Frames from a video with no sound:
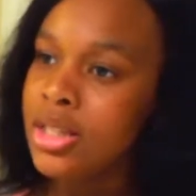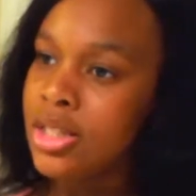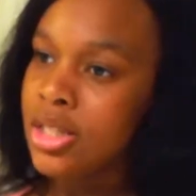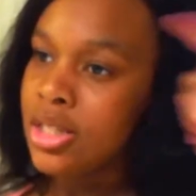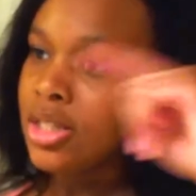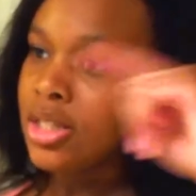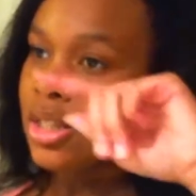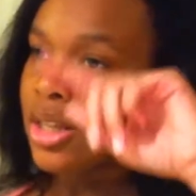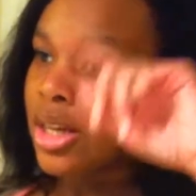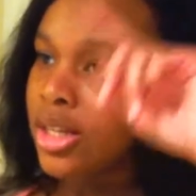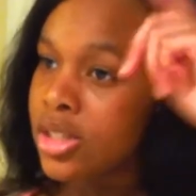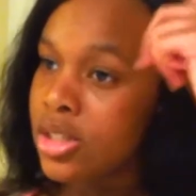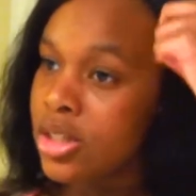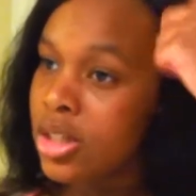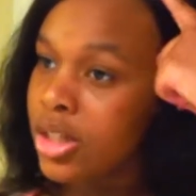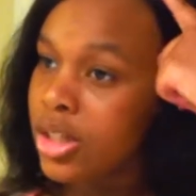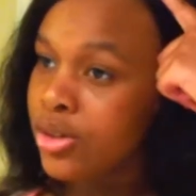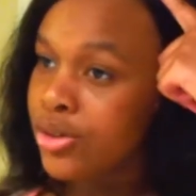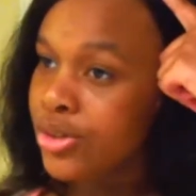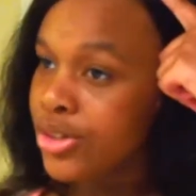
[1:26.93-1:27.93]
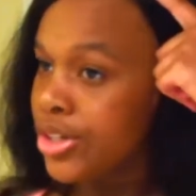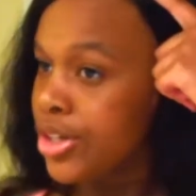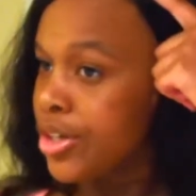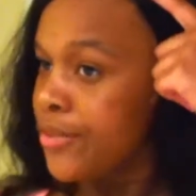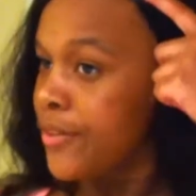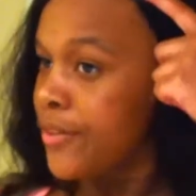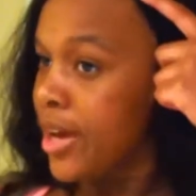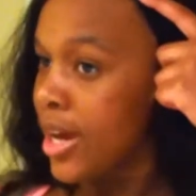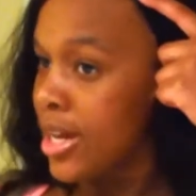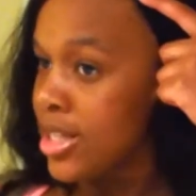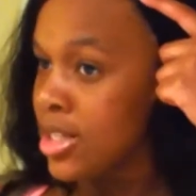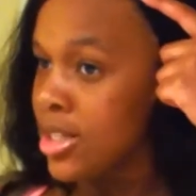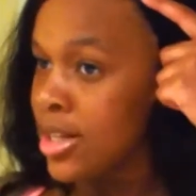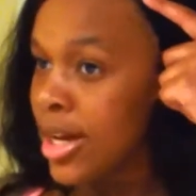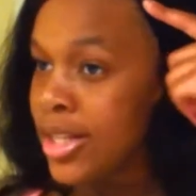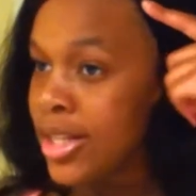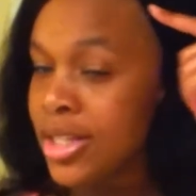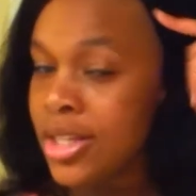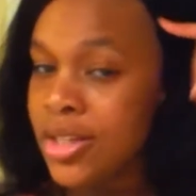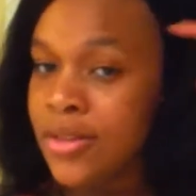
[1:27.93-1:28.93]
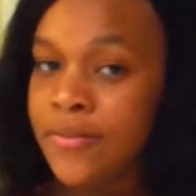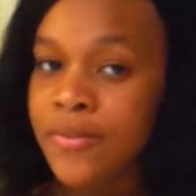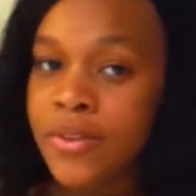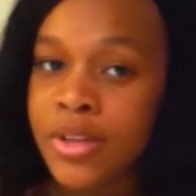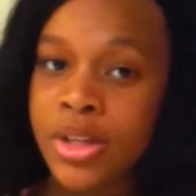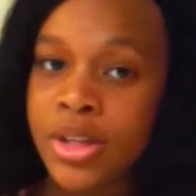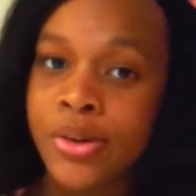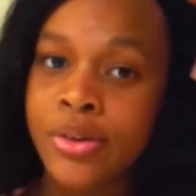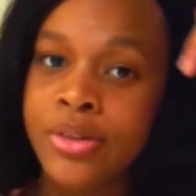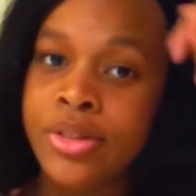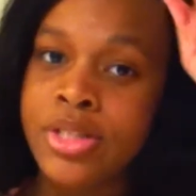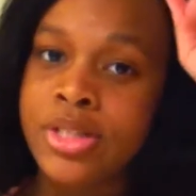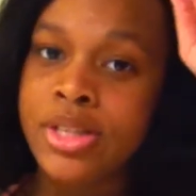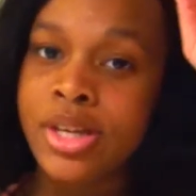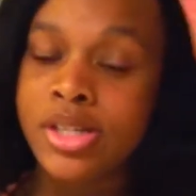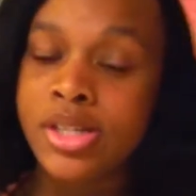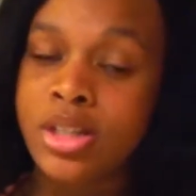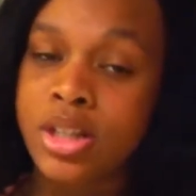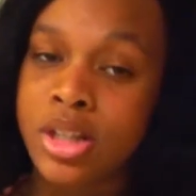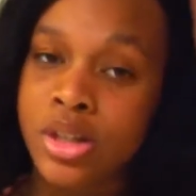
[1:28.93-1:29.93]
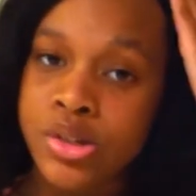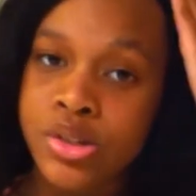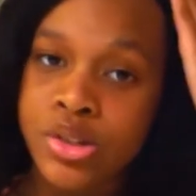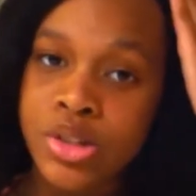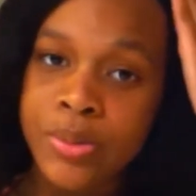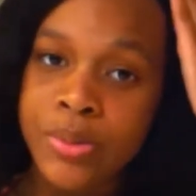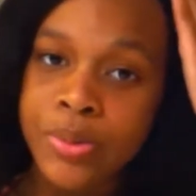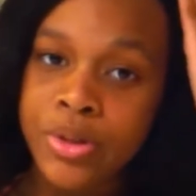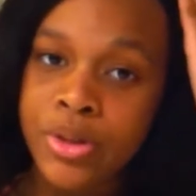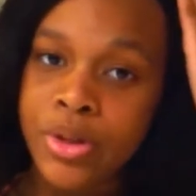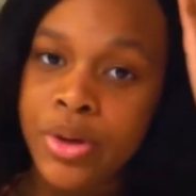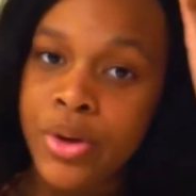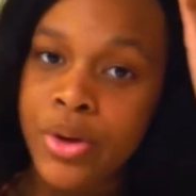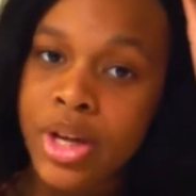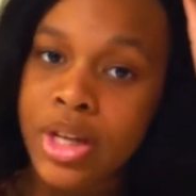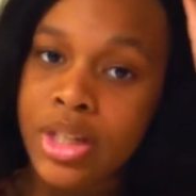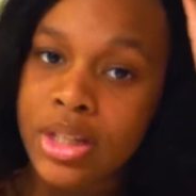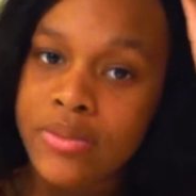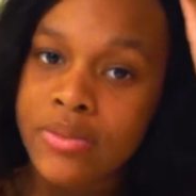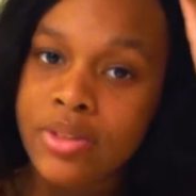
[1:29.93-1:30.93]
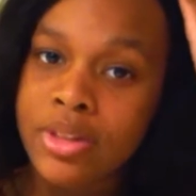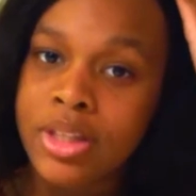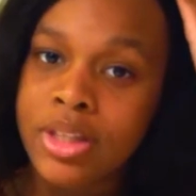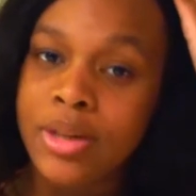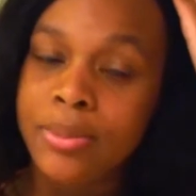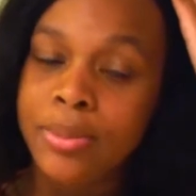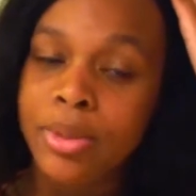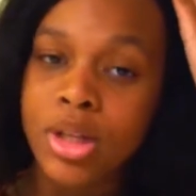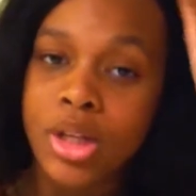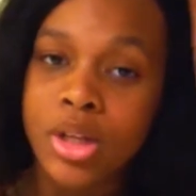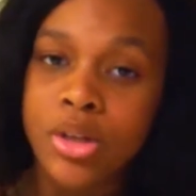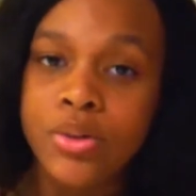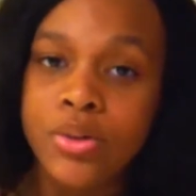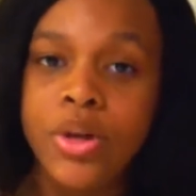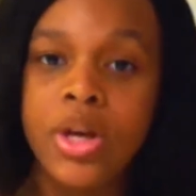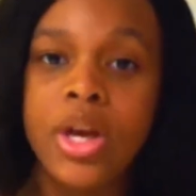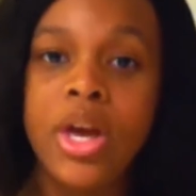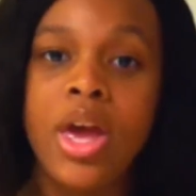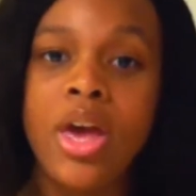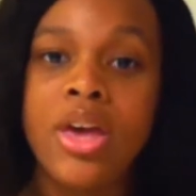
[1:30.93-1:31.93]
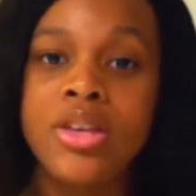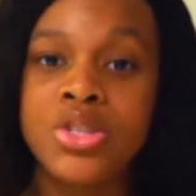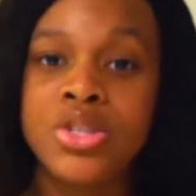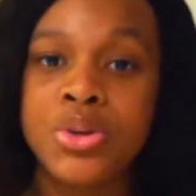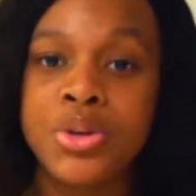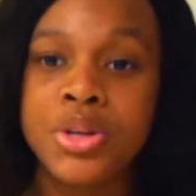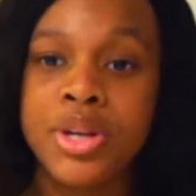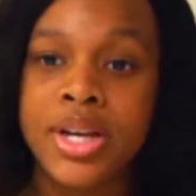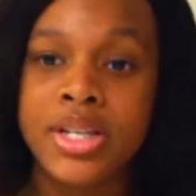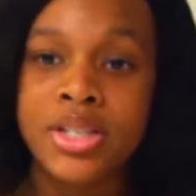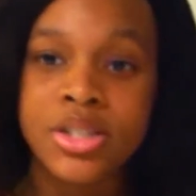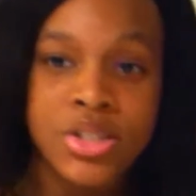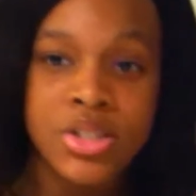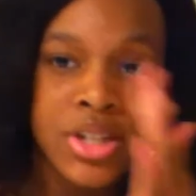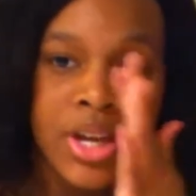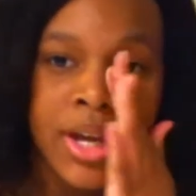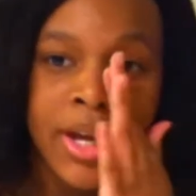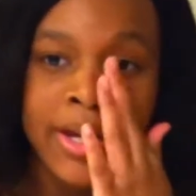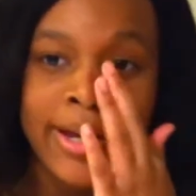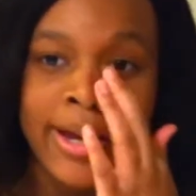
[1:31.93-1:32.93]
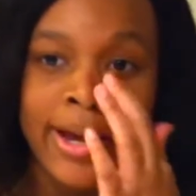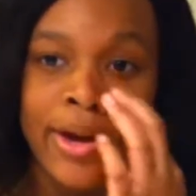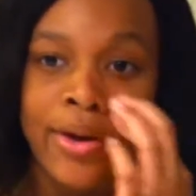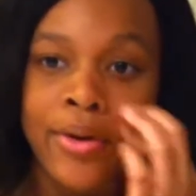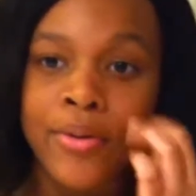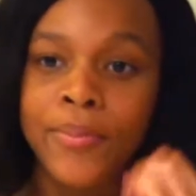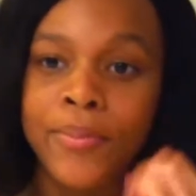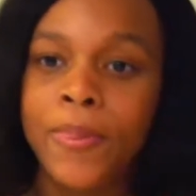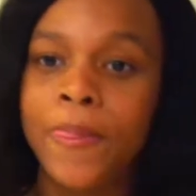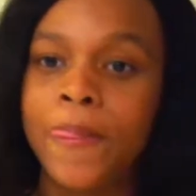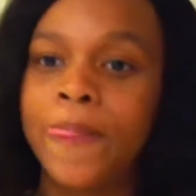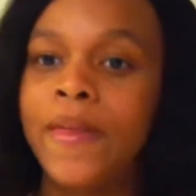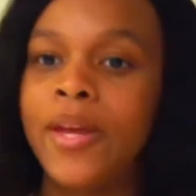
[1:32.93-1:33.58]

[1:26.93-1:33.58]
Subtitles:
This is the lace closure. If you guys did not see the video on this lace closure, I'm gonna go ahead and leave the link below so you guys could check it out.